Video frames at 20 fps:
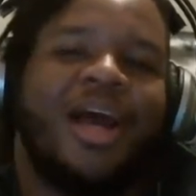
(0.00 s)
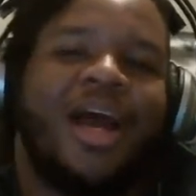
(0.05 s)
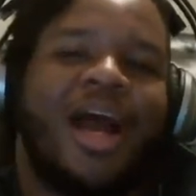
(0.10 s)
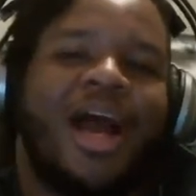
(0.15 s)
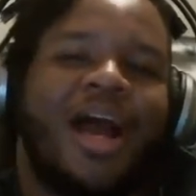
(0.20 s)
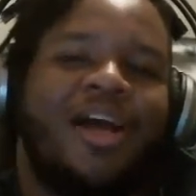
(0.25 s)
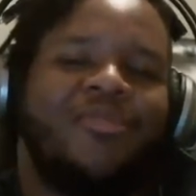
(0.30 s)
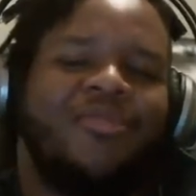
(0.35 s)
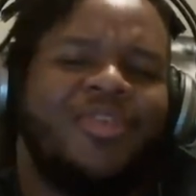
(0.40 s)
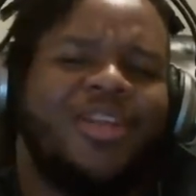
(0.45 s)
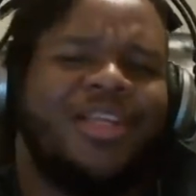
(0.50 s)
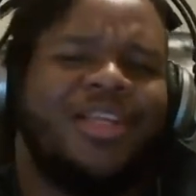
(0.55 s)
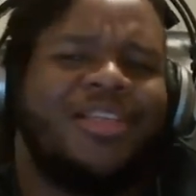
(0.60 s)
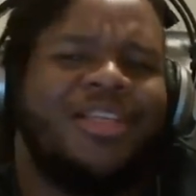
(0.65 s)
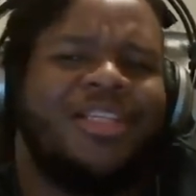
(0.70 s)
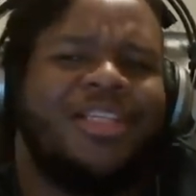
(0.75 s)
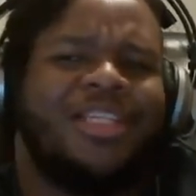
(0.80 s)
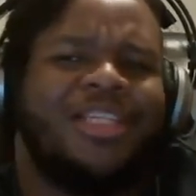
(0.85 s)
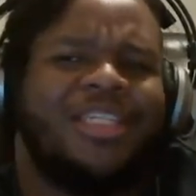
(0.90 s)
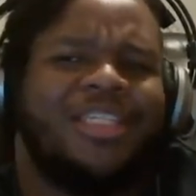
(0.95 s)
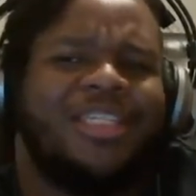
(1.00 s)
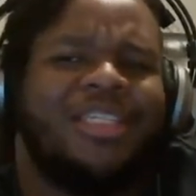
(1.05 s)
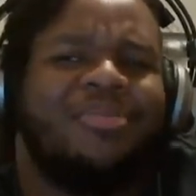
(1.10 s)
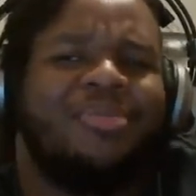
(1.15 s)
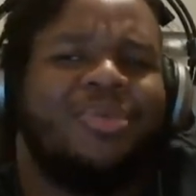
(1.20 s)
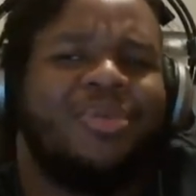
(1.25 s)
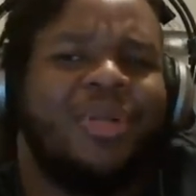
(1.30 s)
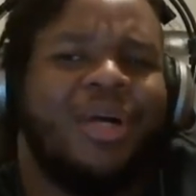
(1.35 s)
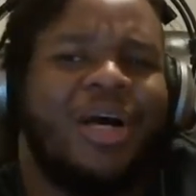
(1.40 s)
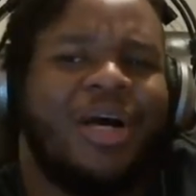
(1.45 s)
I feel like the Disney
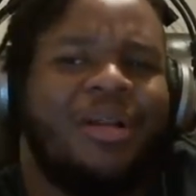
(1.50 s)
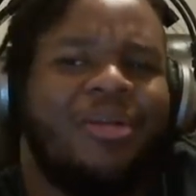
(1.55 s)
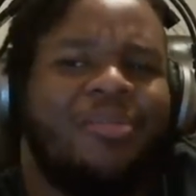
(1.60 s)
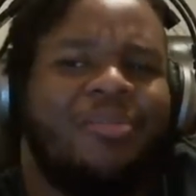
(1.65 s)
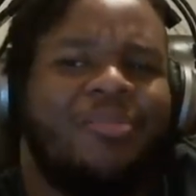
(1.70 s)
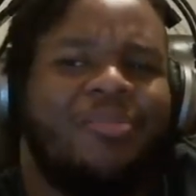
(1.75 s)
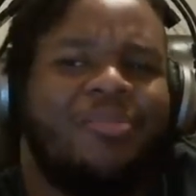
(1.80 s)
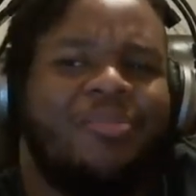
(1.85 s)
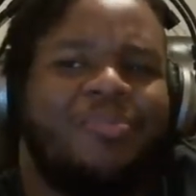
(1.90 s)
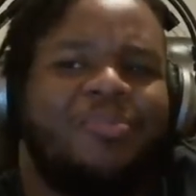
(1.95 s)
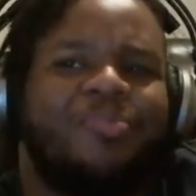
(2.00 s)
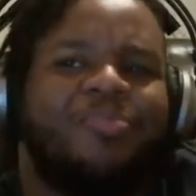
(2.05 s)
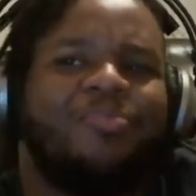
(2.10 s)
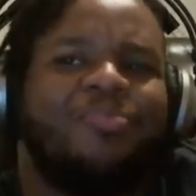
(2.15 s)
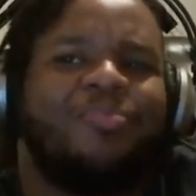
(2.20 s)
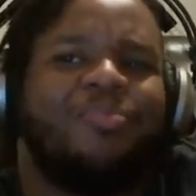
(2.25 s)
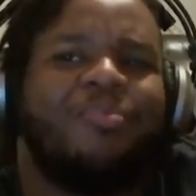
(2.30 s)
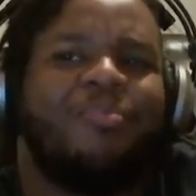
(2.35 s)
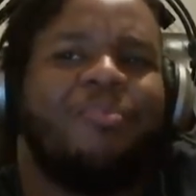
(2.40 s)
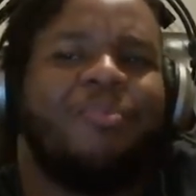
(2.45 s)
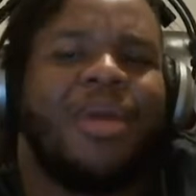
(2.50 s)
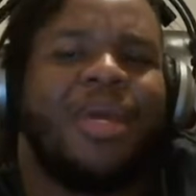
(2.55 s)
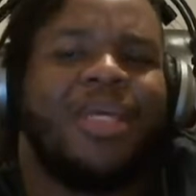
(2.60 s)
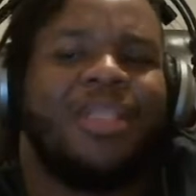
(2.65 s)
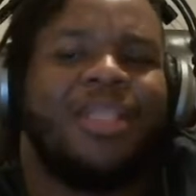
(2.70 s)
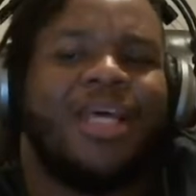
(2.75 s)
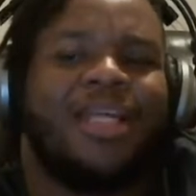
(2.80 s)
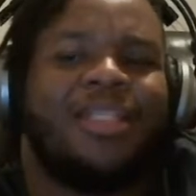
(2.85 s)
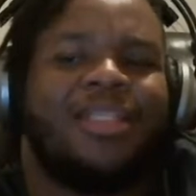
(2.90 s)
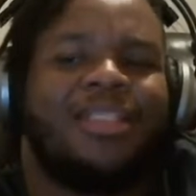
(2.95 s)
Mulan
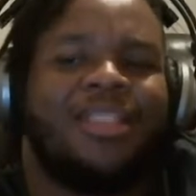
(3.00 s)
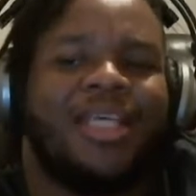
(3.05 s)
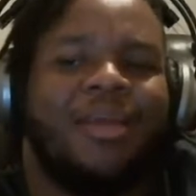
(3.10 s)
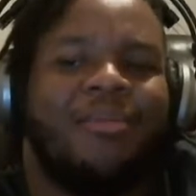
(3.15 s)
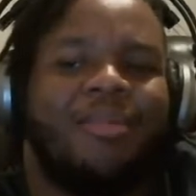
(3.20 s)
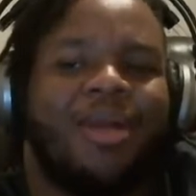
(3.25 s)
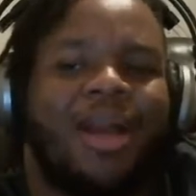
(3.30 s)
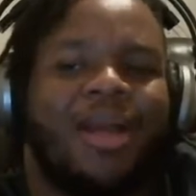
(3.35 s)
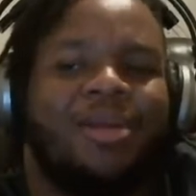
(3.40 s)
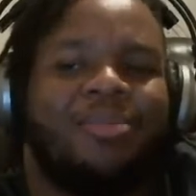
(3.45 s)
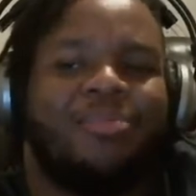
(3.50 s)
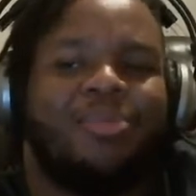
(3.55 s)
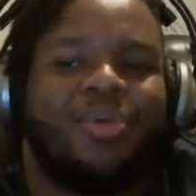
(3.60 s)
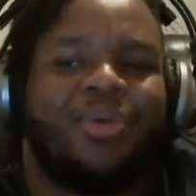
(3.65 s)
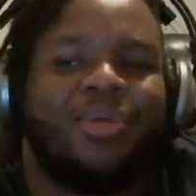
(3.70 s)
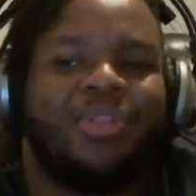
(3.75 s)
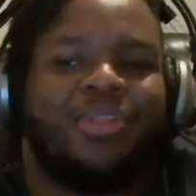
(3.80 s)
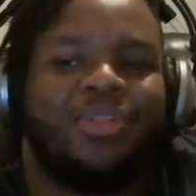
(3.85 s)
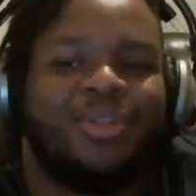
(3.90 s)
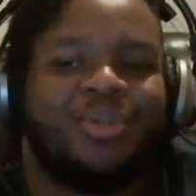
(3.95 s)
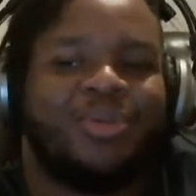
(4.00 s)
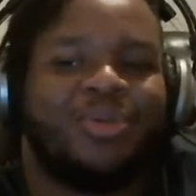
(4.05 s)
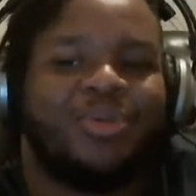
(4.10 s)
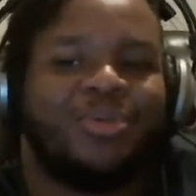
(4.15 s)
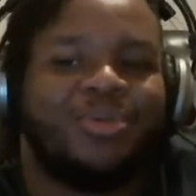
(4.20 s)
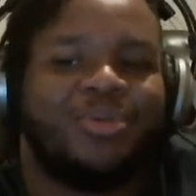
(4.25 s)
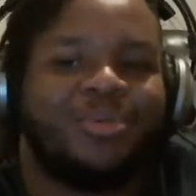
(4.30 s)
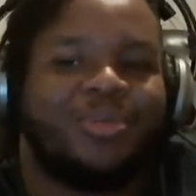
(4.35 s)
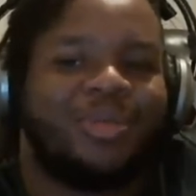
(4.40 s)
made that same kind of point too.